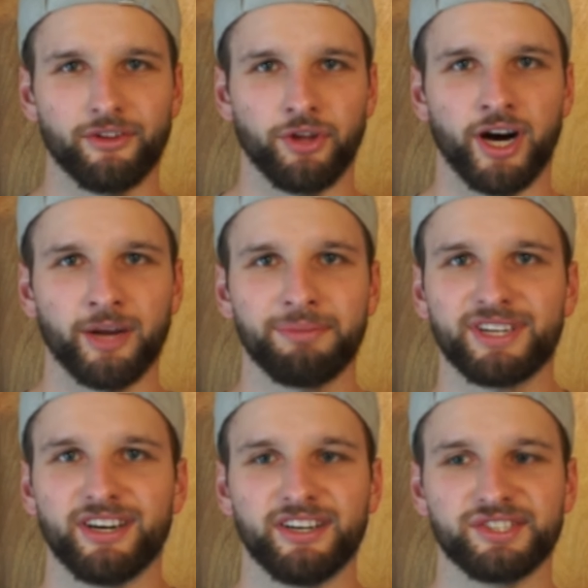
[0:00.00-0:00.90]
lot
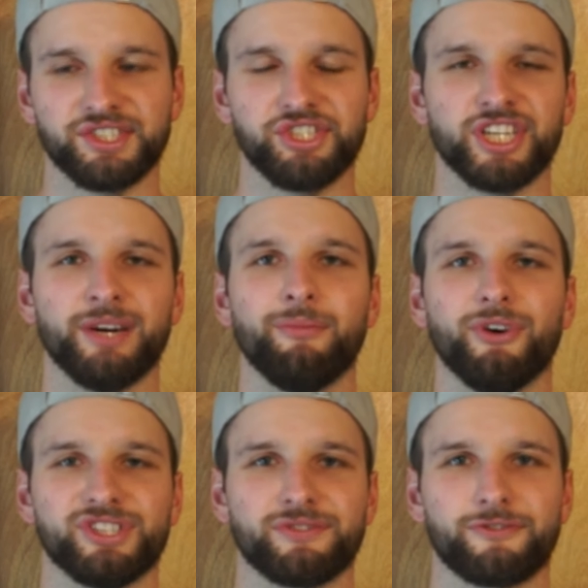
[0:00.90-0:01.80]
because the gym
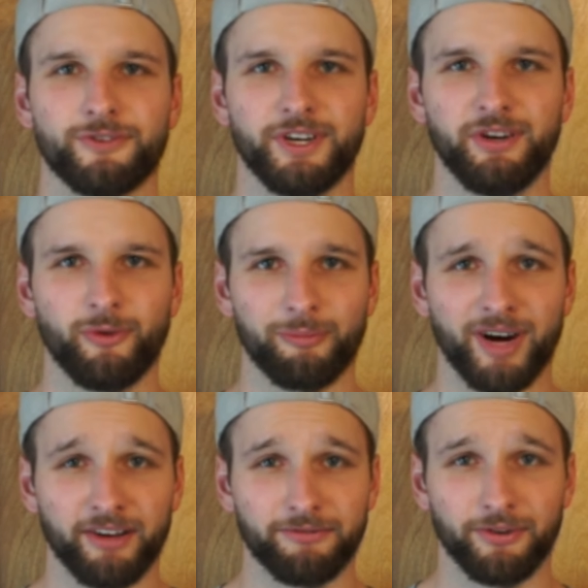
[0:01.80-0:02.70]
was free with
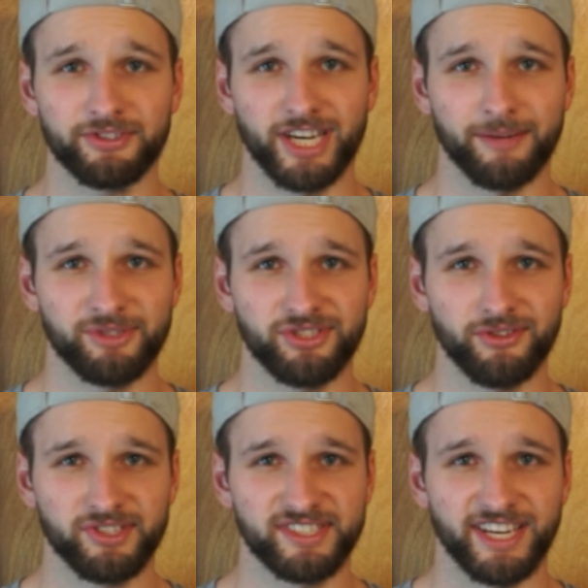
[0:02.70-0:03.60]
my full-time
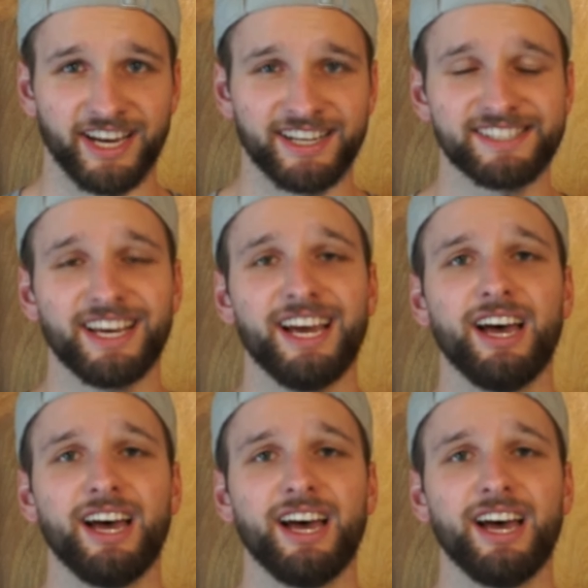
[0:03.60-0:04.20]
student status,